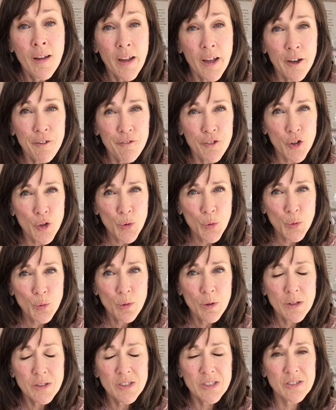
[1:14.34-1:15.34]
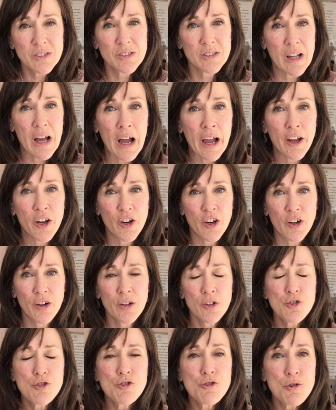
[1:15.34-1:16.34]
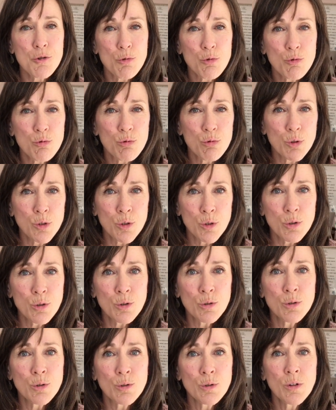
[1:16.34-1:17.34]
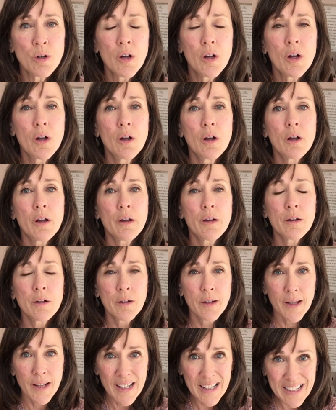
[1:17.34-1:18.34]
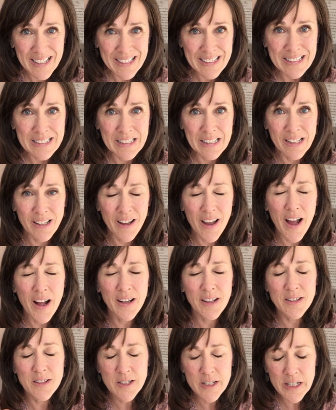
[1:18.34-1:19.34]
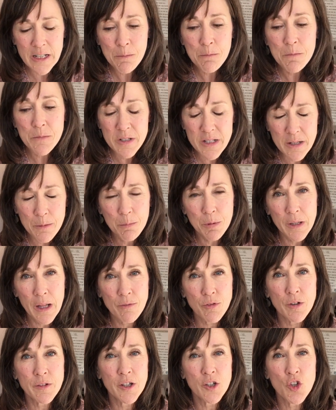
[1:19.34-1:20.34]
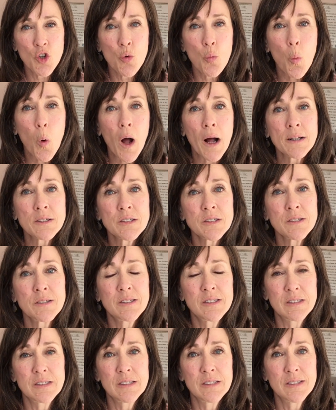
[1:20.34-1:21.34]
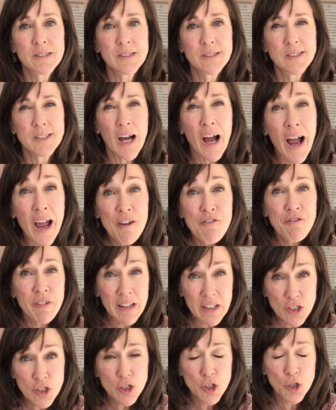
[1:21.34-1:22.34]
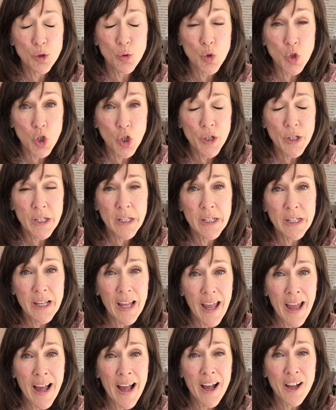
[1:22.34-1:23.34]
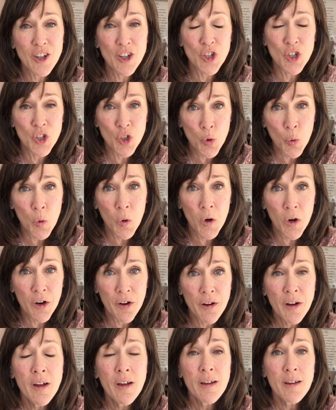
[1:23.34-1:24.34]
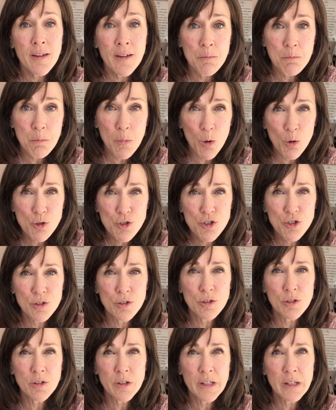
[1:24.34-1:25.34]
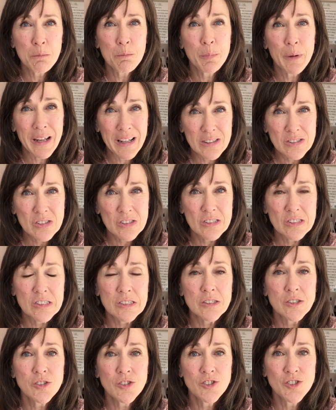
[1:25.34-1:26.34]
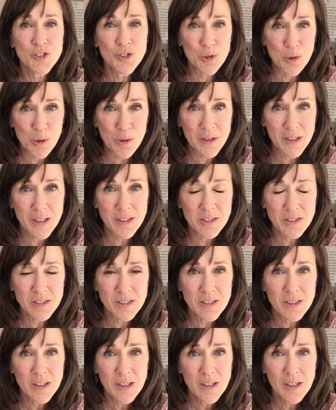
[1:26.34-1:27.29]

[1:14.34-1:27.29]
If you desire true healing at a deep, deep level, then you want to dive into looking at your emotionally based stories.